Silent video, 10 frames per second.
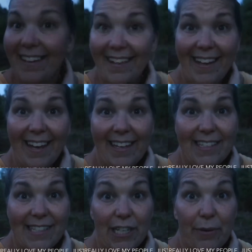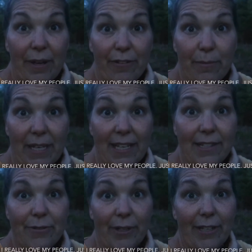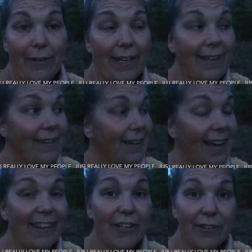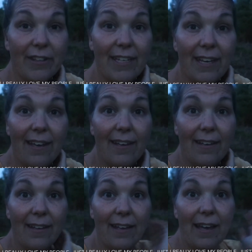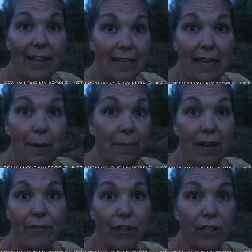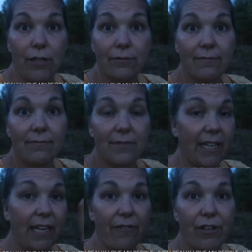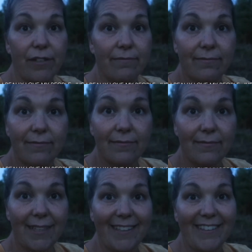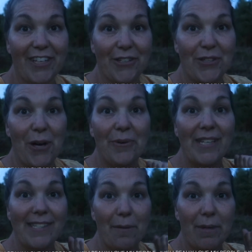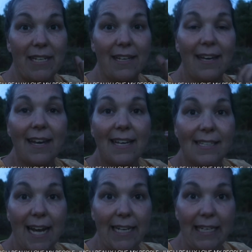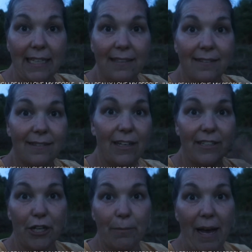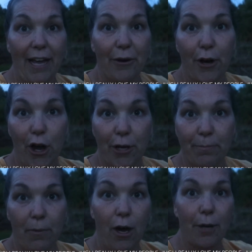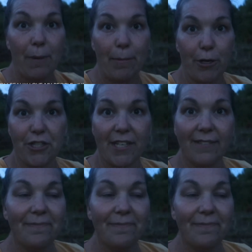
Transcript: I had to sneak away from my kids really quick. I literally am never alone, like ever. There's always somebody tiny nearby or on my person.